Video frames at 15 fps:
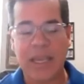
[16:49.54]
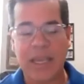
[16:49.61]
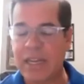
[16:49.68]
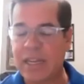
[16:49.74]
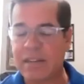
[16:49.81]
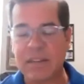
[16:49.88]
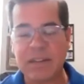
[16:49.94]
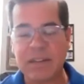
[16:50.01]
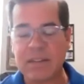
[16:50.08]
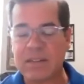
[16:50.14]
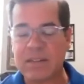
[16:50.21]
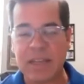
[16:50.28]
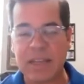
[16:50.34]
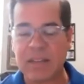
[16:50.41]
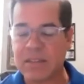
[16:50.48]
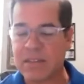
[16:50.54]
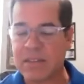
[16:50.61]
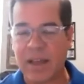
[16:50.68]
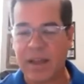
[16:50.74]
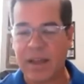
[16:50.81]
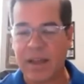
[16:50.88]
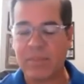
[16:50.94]
And he didn't take the
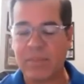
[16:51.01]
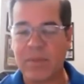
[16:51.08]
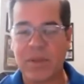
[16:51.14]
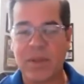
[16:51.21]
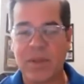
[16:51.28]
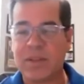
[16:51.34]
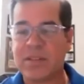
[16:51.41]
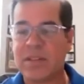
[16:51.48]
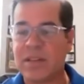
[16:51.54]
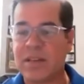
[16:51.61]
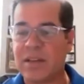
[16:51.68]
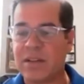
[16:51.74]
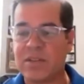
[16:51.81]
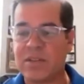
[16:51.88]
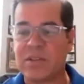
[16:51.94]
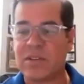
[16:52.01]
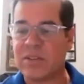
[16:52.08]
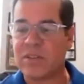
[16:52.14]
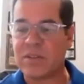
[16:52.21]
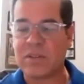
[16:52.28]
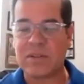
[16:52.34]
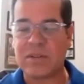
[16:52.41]
time
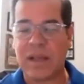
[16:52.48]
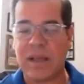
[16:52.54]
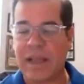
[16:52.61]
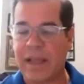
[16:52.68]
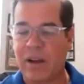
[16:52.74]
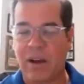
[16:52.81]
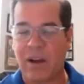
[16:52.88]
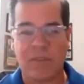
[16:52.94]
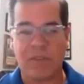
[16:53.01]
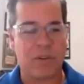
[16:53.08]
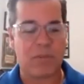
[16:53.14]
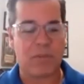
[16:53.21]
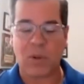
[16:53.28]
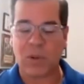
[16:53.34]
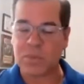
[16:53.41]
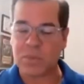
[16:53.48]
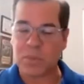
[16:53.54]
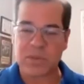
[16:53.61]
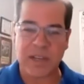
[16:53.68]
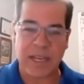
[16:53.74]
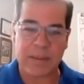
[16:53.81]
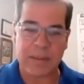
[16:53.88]
I offered
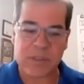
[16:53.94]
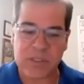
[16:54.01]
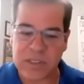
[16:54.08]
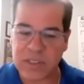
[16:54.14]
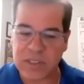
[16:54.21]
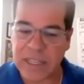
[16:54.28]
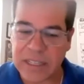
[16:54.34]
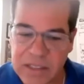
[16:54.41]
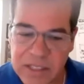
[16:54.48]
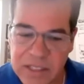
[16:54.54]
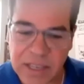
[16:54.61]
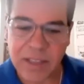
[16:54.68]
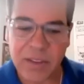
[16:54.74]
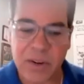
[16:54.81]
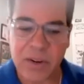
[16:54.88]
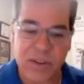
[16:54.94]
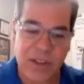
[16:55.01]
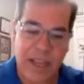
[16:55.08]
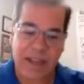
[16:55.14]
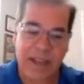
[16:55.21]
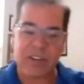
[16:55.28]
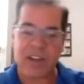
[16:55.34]
multiple times to get together,
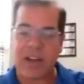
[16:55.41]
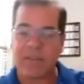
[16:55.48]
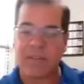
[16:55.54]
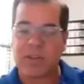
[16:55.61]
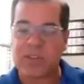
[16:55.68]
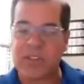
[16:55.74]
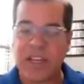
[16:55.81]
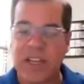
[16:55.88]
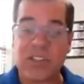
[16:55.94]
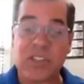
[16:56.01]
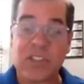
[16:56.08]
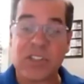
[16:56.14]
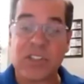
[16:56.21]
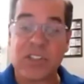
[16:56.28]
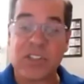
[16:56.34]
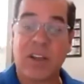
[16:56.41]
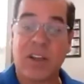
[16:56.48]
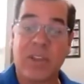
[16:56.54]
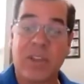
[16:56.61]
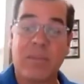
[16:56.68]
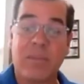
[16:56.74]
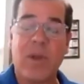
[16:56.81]
to have a conversation, to
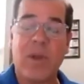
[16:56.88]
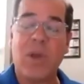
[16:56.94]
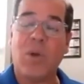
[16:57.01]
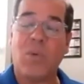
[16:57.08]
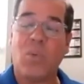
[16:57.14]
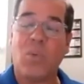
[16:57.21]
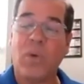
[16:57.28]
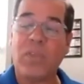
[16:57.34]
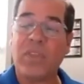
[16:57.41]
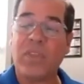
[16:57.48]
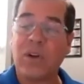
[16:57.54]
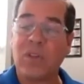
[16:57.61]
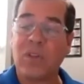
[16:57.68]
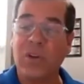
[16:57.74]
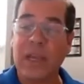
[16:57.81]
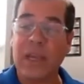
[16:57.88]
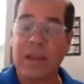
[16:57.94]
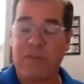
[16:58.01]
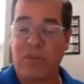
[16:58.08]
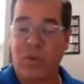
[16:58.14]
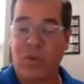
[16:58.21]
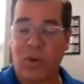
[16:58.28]
tell them what they're
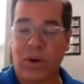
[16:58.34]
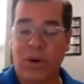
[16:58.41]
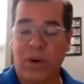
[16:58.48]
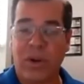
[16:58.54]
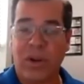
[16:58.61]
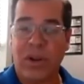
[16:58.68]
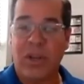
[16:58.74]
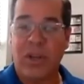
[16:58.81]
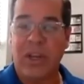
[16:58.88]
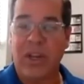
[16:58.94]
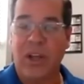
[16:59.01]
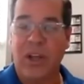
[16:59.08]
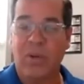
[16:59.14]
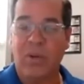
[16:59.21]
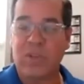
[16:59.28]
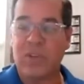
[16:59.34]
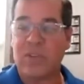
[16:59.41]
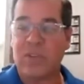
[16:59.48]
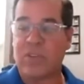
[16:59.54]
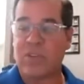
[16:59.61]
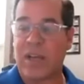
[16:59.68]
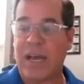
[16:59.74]
looking for,
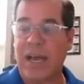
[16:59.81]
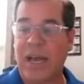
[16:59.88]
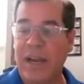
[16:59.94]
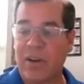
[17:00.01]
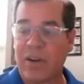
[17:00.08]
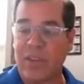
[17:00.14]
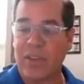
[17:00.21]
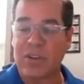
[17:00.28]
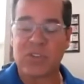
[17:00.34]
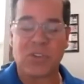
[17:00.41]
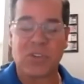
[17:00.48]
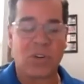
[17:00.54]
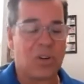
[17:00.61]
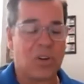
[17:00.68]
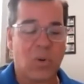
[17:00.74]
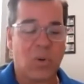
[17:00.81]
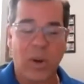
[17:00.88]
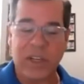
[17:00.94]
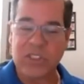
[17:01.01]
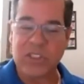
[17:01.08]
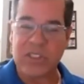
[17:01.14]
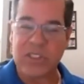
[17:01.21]
to hire. There's certain
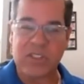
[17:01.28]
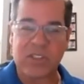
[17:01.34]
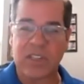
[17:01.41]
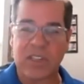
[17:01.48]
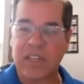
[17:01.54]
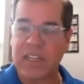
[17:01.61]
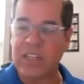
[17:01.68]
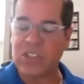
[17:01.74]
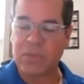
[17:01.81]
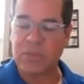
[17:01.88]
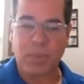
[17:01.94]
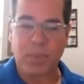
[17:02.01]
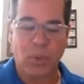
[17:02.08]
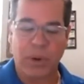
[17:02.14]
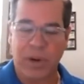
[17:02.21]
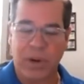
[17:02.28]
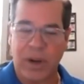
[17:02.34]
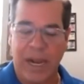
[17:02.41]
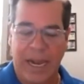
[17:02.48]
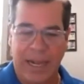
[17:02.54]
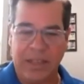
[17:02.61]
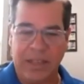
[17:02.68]
questions that each
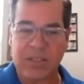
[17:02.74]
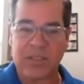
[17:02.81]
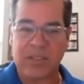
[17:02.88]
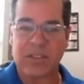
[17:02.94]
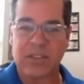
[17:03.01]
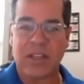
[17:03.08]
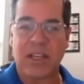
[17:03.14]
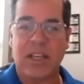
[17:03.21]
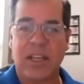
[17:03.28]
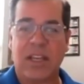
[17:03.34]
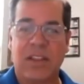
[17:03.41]
employer asks.